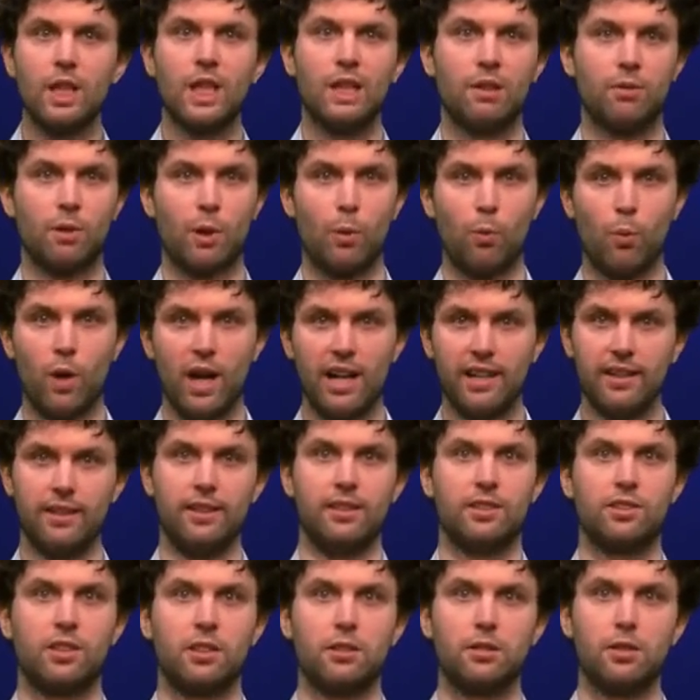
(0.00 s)
where y
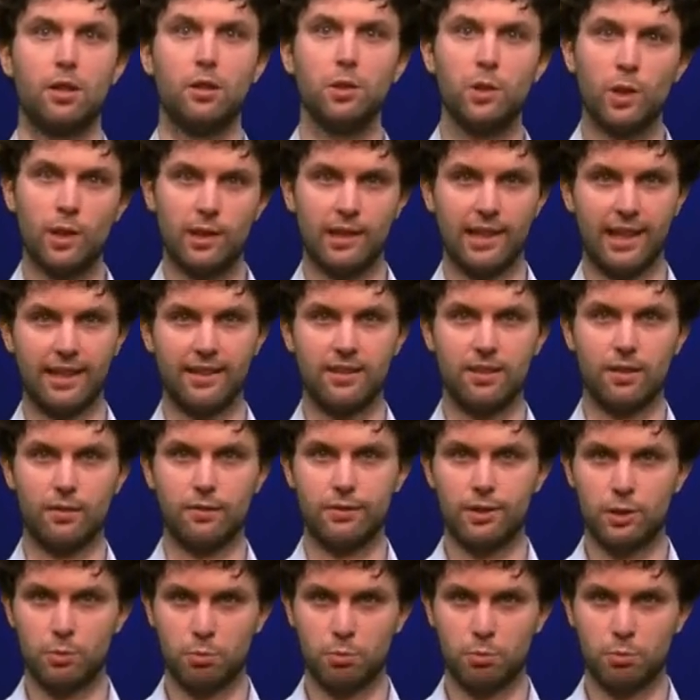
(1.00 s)
is the total length of the